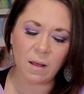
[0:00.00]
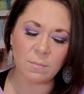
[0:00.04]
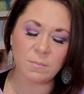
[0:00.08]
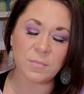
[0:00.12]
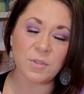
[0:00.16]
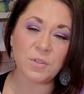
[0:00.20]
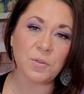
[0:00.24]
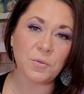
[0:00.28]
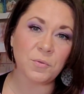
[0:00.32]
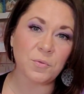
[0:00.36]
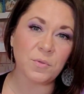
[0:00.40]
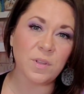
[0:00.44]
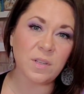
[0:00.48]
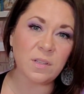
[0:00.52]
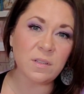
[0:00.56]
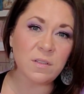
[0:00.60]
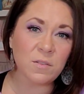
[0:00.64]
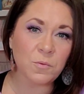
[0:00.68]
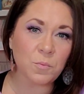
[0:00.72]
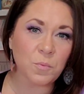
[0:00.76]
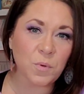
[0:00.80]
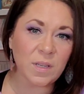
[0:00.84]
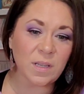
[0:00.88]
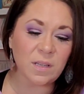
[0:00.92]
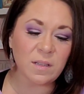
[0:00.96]
So
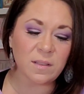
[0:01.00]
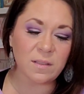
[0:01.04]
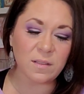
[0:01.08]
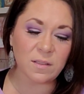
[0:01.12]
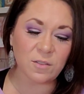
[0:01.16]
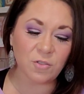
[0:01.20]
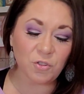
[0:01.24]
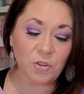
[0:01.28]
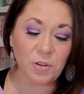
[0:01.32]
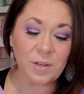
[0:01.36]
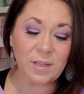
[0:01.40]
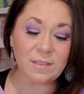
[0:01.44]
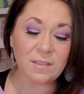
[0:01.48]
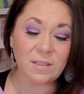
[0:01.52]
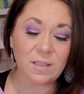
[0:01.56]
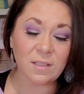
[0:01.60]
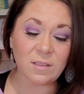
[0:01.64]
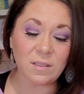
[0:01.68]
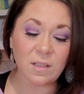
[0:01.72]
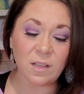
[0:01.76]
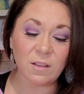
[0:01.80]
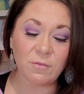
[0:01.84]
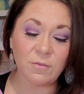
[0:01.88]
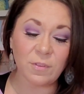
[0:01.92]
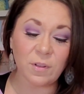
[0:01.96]
this week's
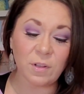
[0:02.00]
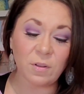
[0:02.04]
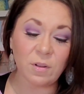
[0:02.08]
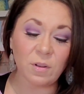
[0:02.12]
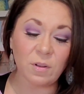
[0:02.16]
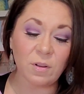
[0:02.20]
transits, I feel,